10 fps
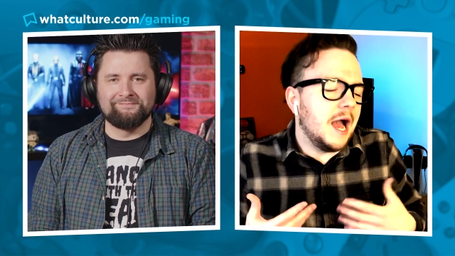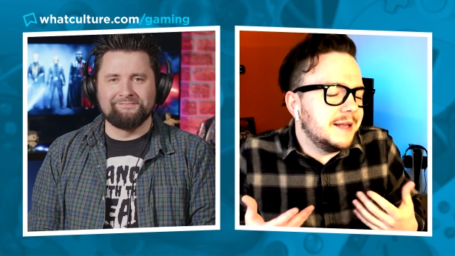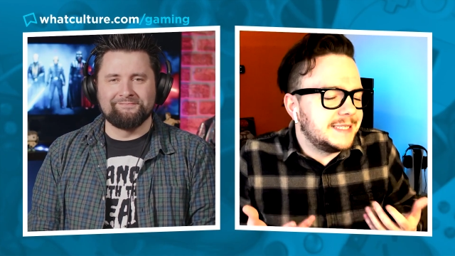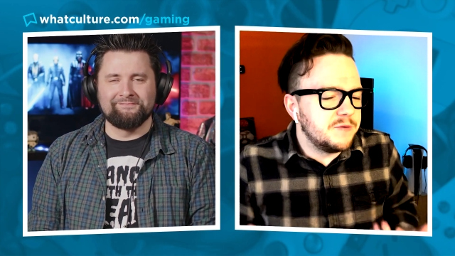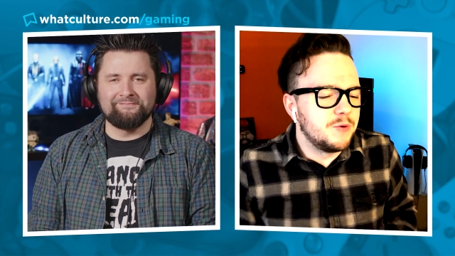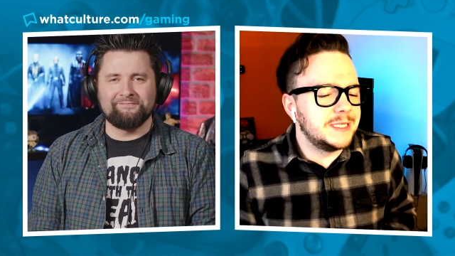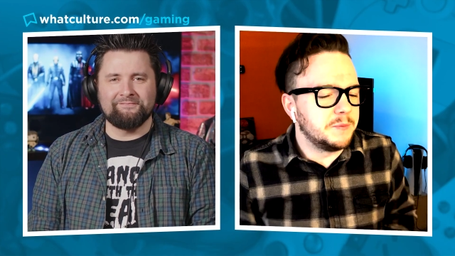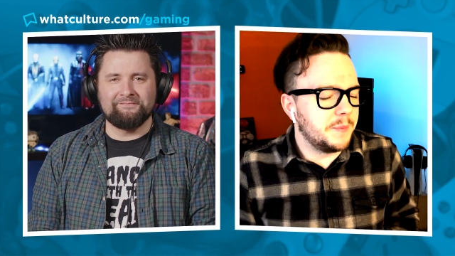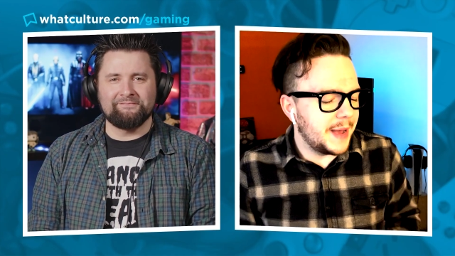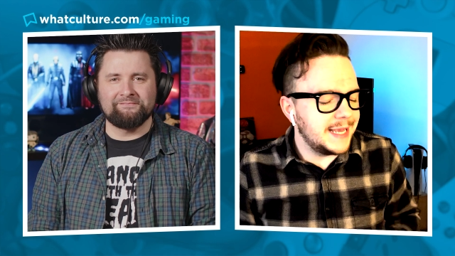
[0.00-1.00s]
Speaker 1: I'd say
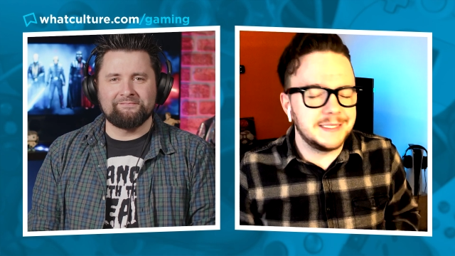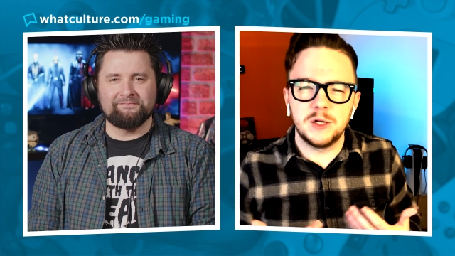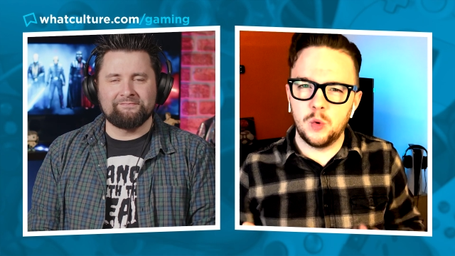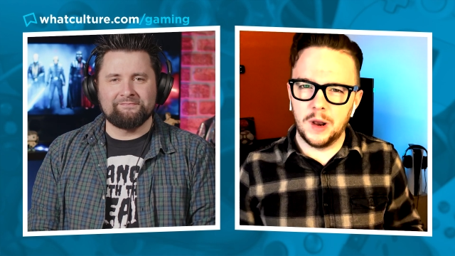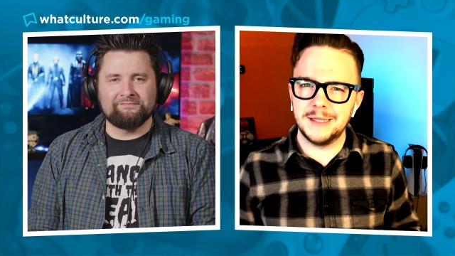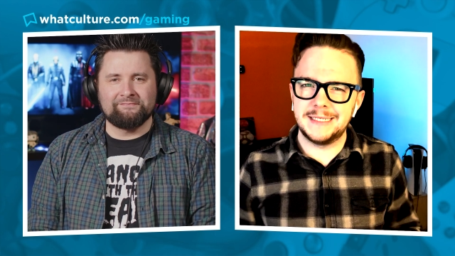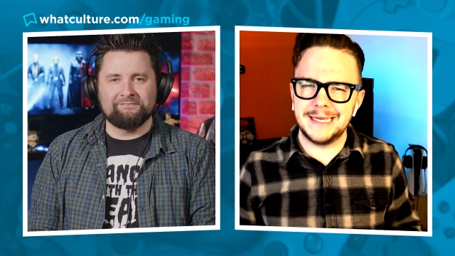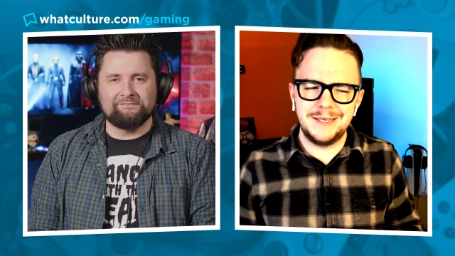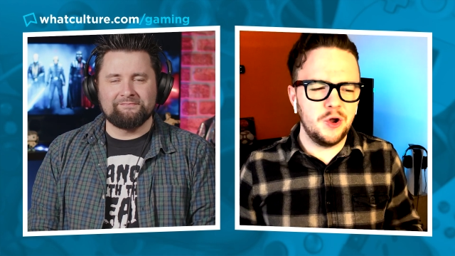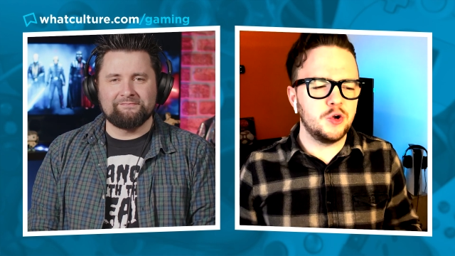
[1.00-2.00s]
reasonable pace and
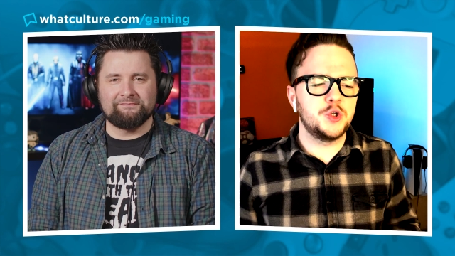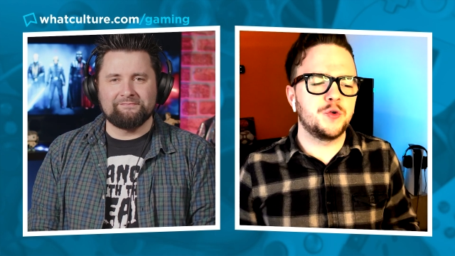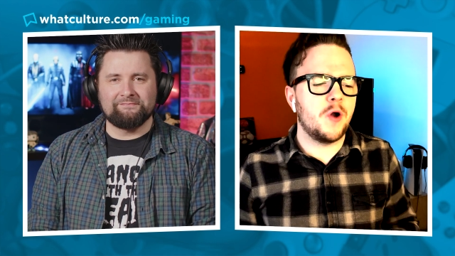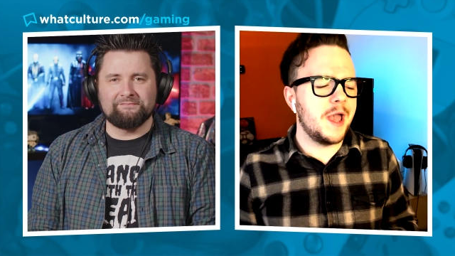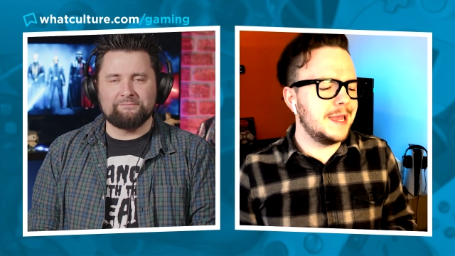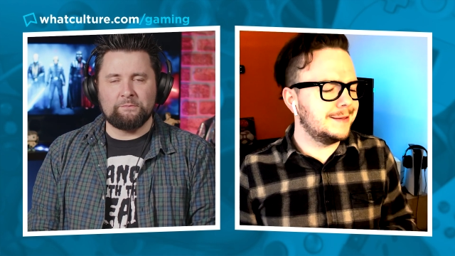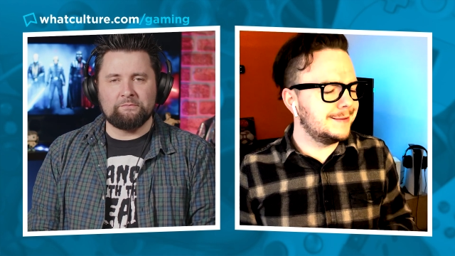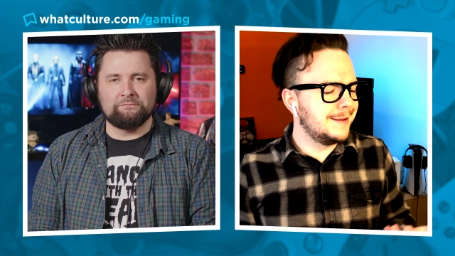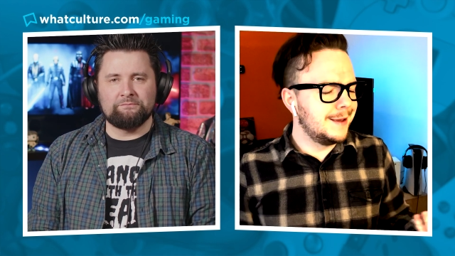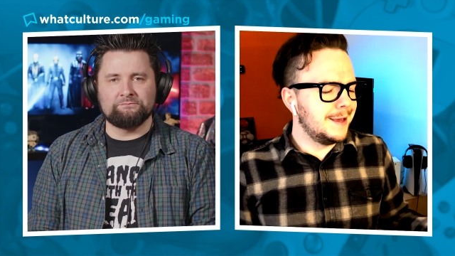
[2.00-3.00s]
quality, and not try
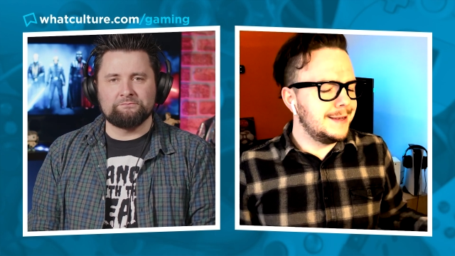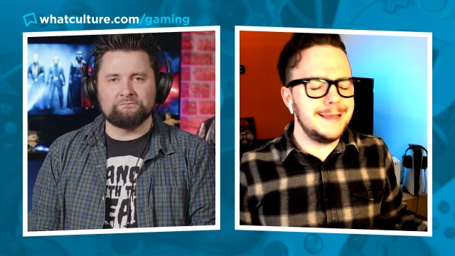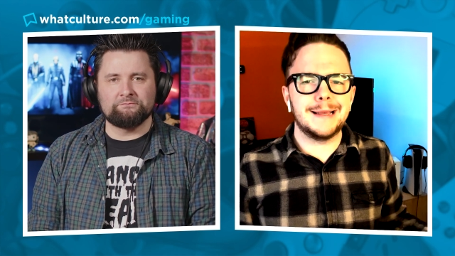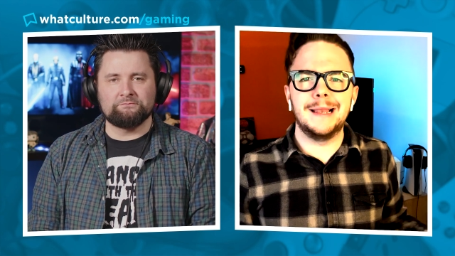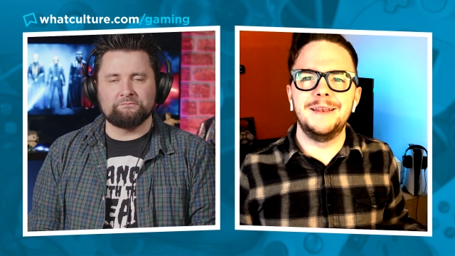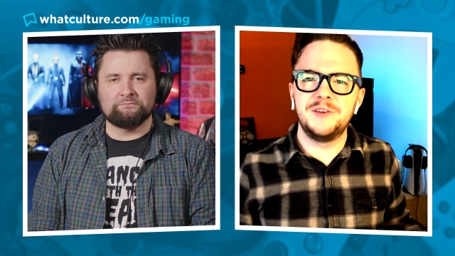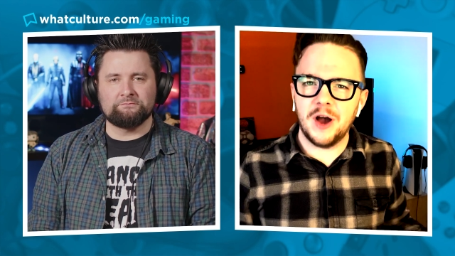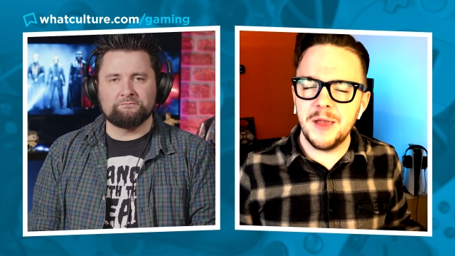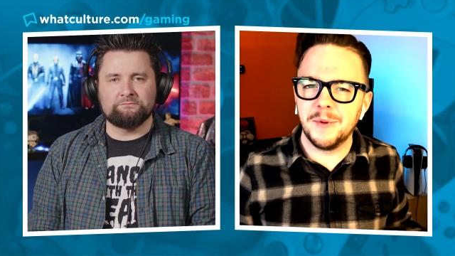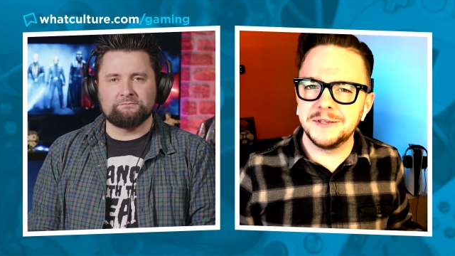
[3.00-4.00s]
and nickel and
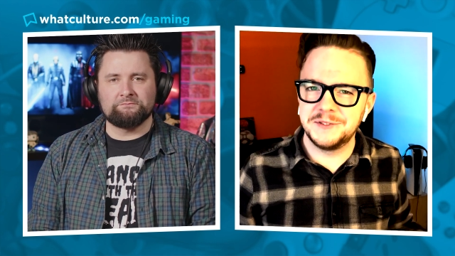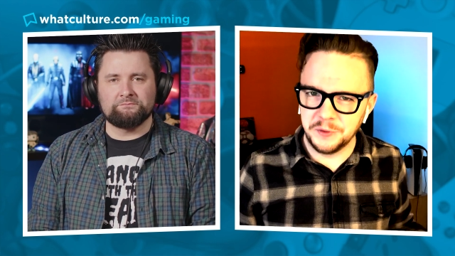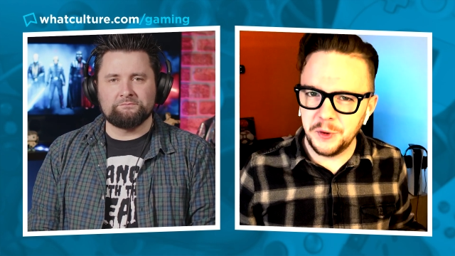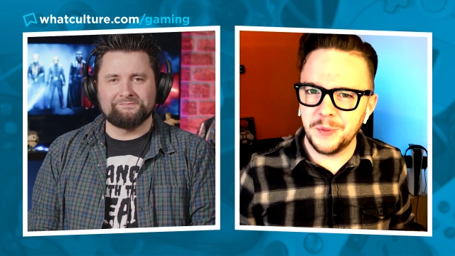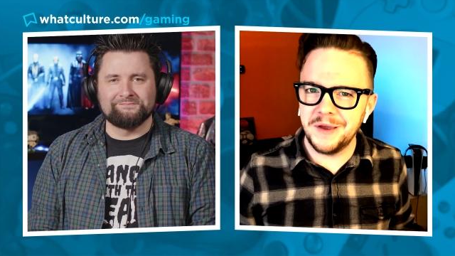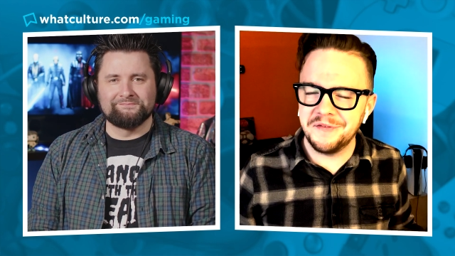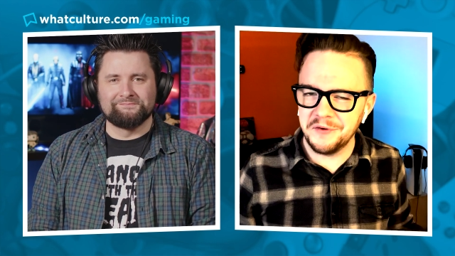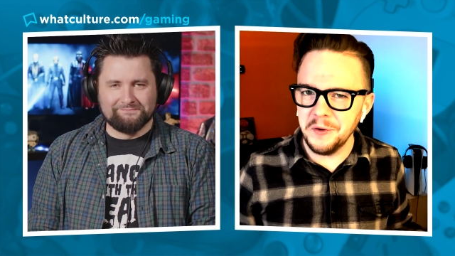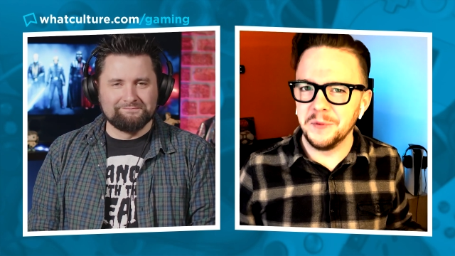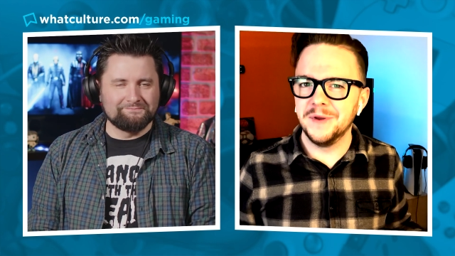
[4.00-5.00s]
dime us all the way
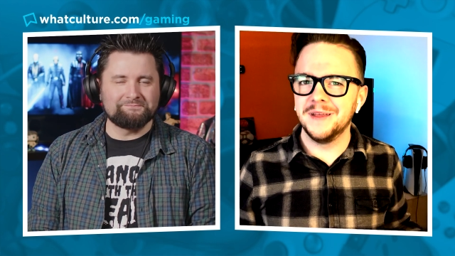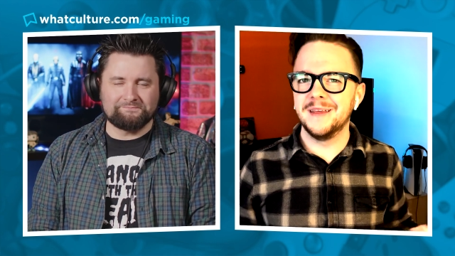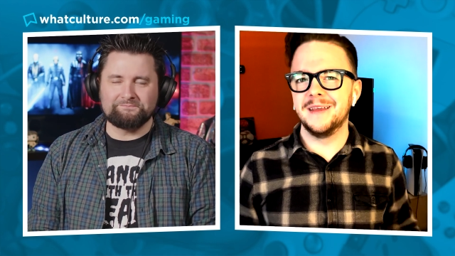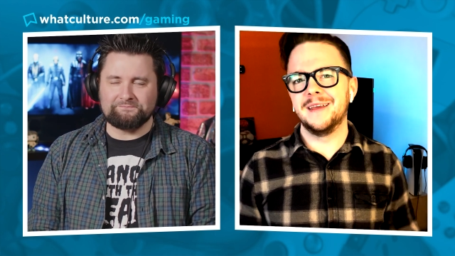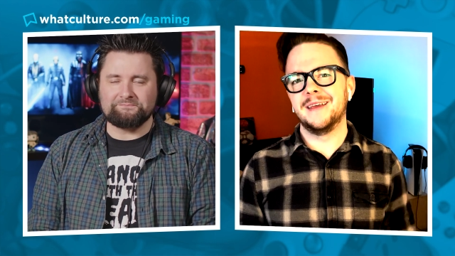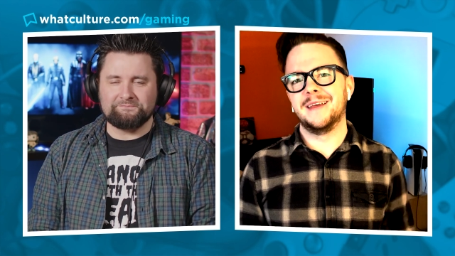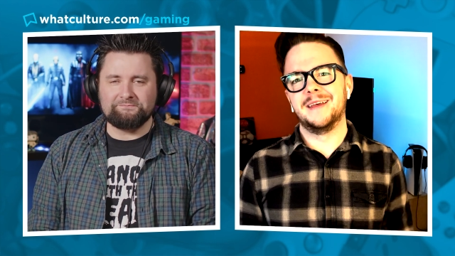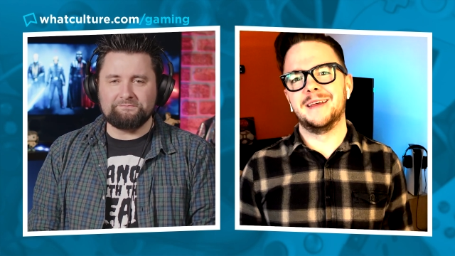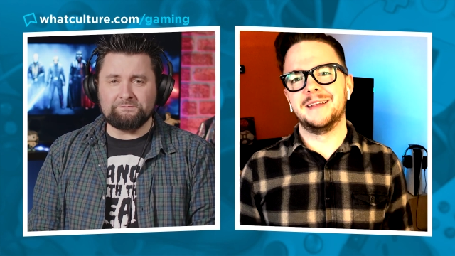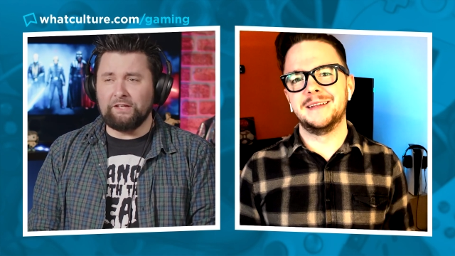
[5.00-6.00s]
through.
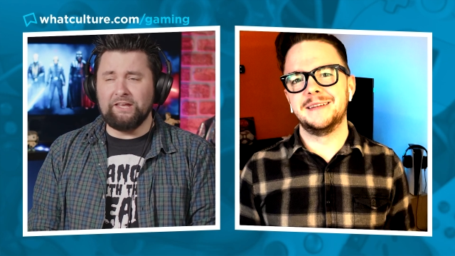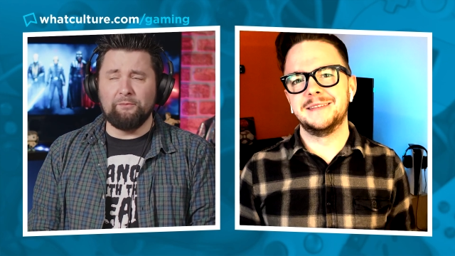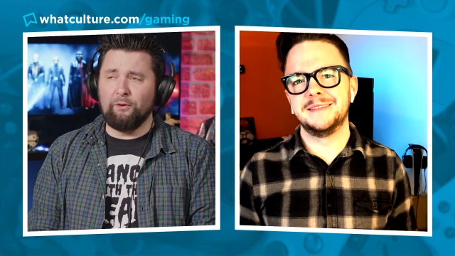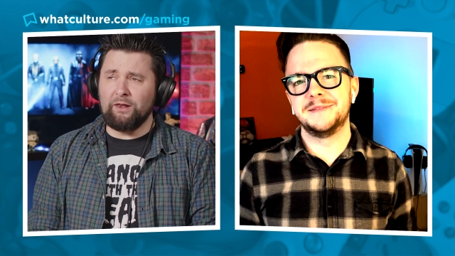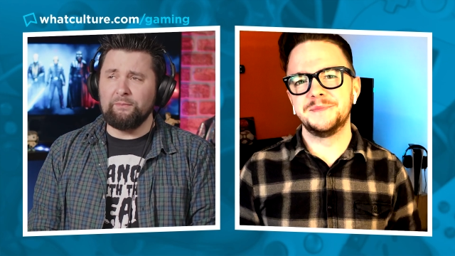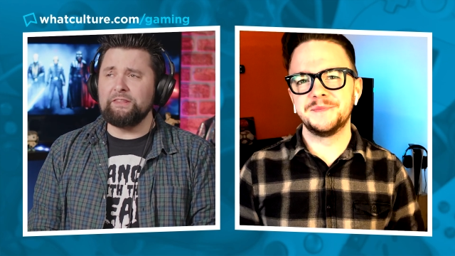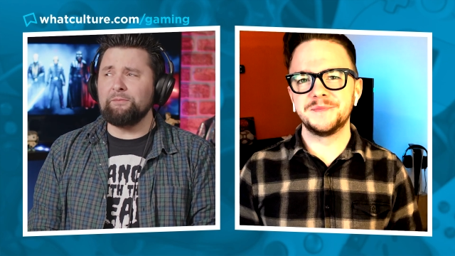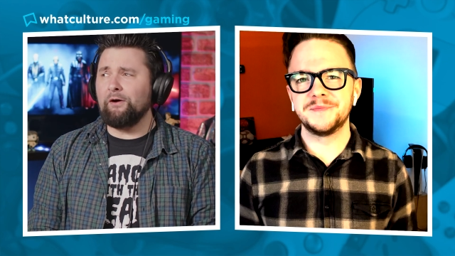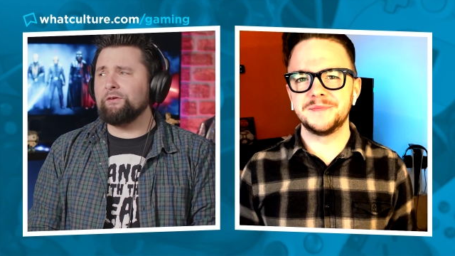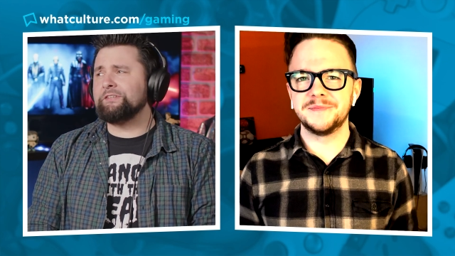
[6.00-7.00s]
Speaker 2: Yeah, man. Well, I mean, the amount of